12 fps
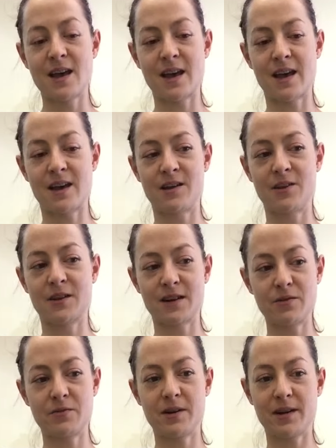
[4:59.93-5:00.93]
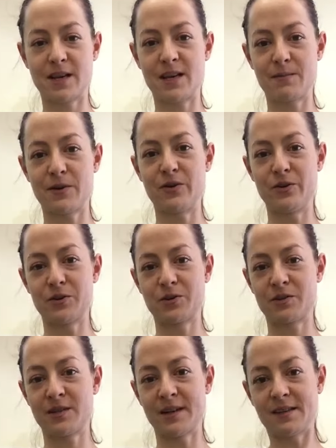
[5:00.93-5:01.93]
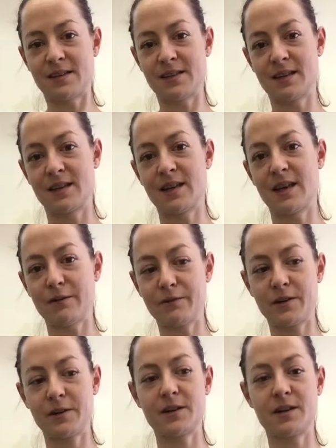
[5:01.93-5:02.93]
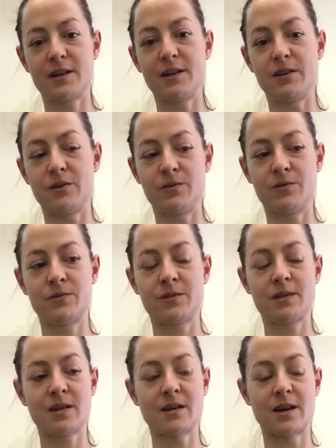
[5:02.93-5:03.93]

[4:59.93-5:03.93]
And you're gonna wanna keep it neutral tasting if you're gonna use